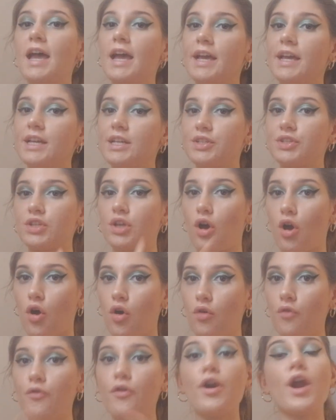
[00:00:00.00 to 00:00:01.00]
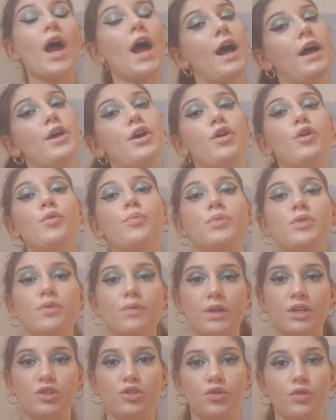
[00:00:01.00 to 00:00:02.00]
is over. I hope you
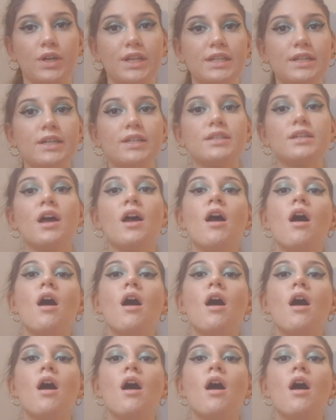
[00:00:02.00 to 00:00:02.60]
enjoyed it.